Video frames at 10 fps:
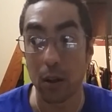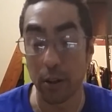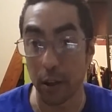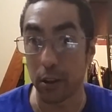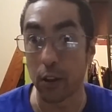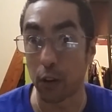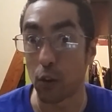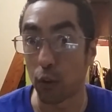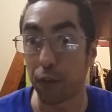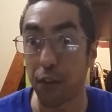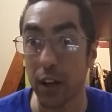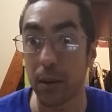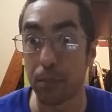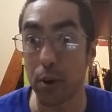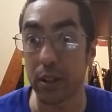those
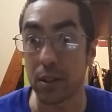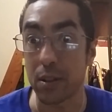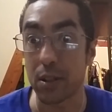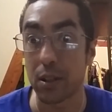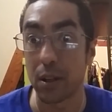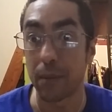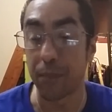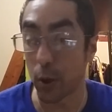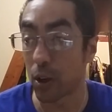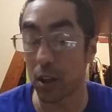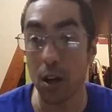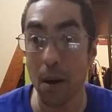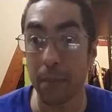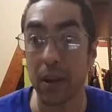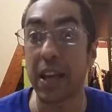fucking Britons, they're going to
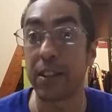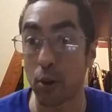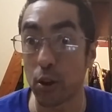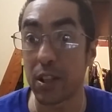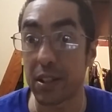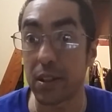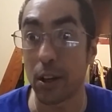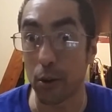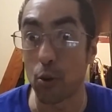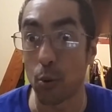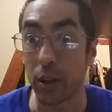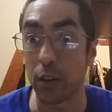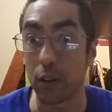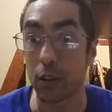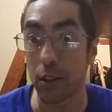come and they're going
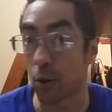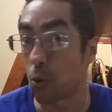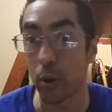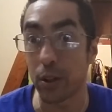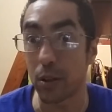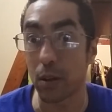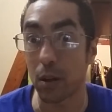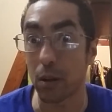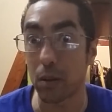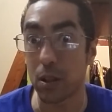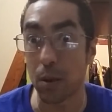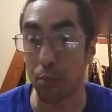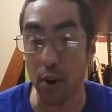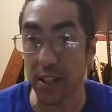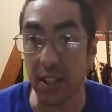to
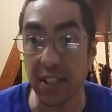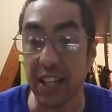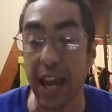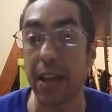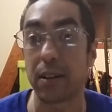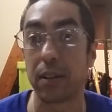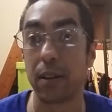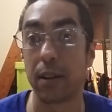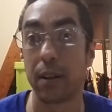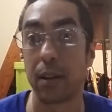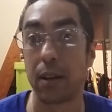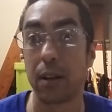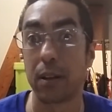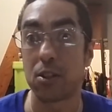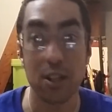suppress us again,
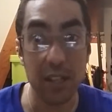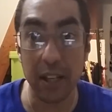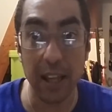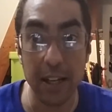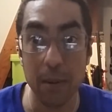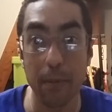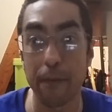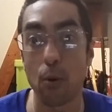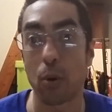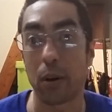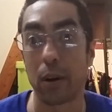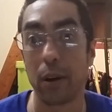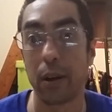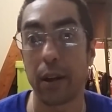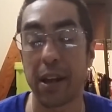just like they did before.
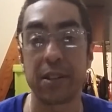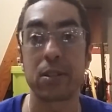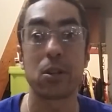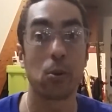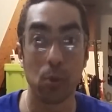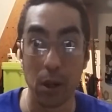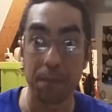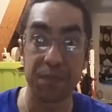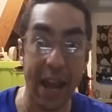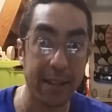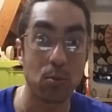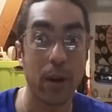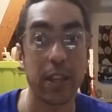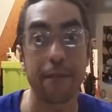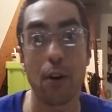And so that's
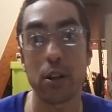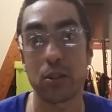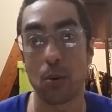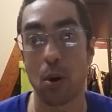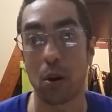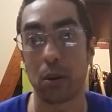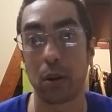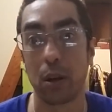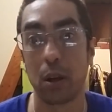why they fought so hard.